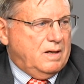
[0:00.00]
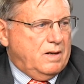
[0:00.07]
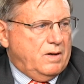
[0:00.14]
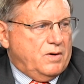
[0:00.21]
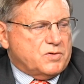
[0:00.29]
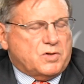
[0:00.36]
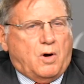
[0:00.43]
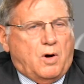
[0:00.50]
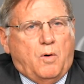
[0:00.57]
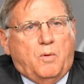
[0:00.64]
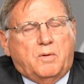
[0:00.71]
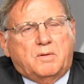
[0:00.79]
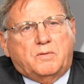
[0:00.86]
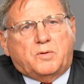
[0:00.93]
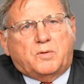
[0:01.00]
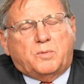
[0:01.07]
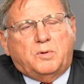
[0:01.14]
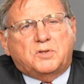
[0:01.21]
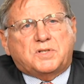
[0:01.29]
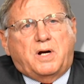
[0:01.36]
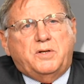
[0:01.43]
So the
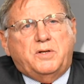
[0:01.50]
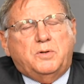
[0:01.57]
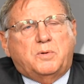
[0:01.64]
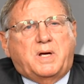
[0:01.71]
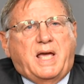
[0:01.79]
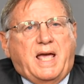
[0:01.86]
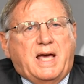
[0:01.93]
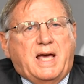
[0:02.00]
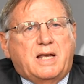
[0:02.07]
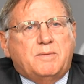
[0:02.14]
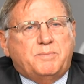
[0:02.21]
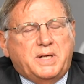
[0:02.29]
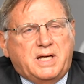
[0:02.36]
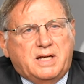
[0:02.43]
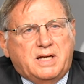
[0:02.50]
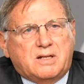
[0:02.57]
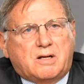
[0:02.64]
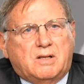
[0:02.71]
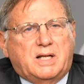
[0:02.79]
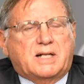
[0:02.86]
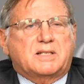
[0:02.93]
rules are you can begin
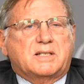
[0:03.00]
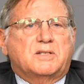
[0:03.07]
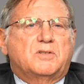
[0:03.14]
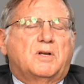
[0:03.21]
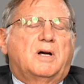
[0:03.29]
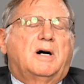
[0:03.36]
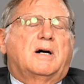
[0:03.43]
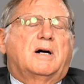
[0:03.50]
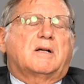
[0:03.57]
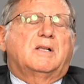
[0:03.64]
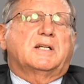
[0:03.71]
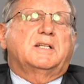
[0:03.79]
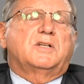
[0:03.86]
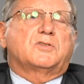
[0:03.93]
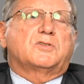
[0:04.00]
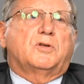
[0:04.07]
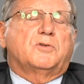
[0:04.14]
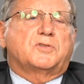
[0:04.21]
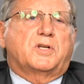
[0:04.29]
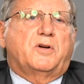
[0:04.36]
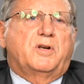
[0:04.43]
collecting Social
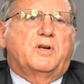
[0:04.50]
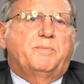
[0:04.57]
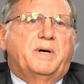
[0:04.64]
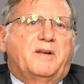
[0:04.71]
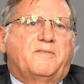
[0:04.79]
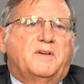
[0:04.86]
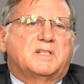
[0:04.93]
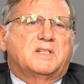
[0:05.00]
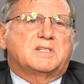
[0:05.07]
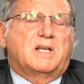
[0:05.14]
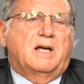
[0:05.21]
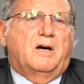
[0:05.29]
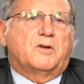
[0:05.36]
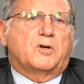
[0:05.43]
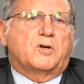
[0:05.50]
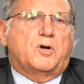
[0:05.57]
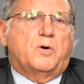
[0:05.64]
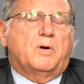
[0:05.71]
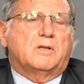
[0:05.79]
Security benefits under current